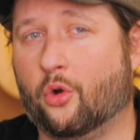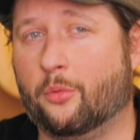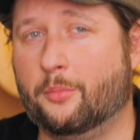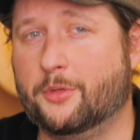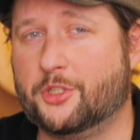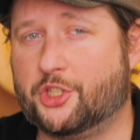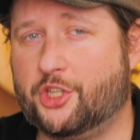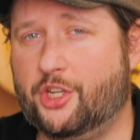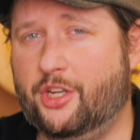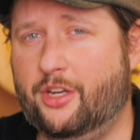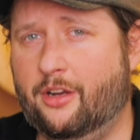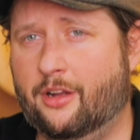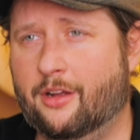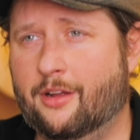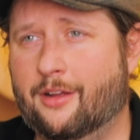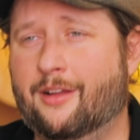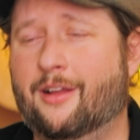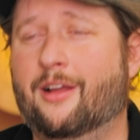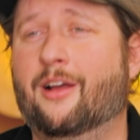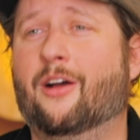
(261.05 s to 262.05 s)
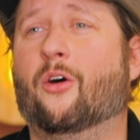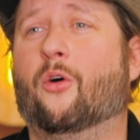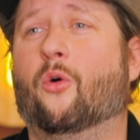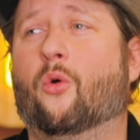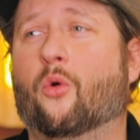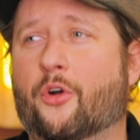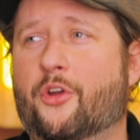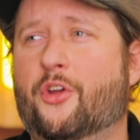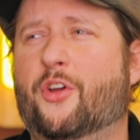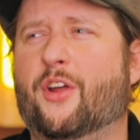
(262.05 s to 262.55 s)
machine,
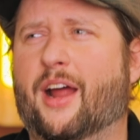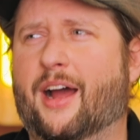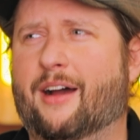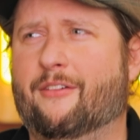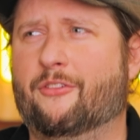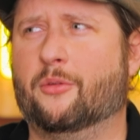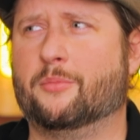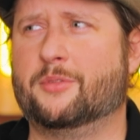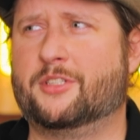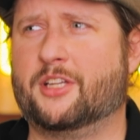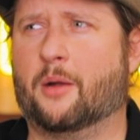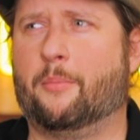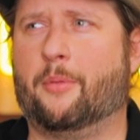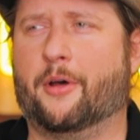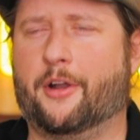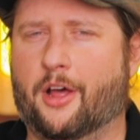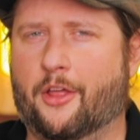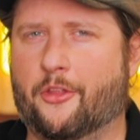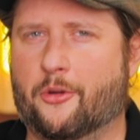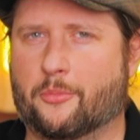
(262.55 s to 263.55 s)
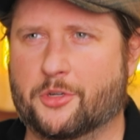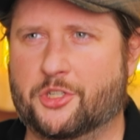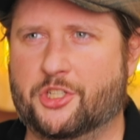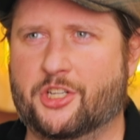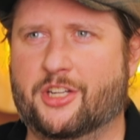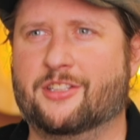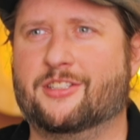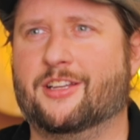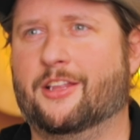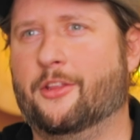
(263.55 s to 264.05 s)
or you could have them set up on other
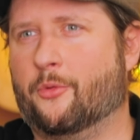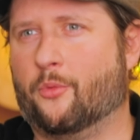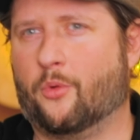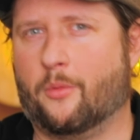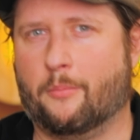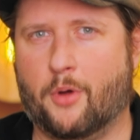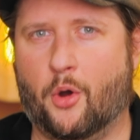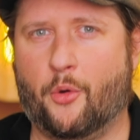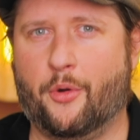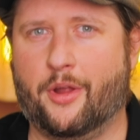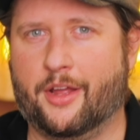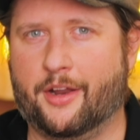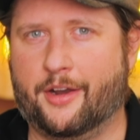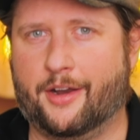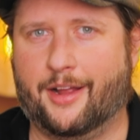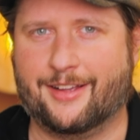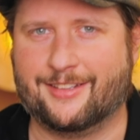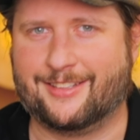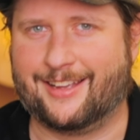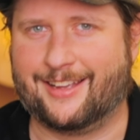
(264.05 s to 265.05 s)
machines and then remote in as a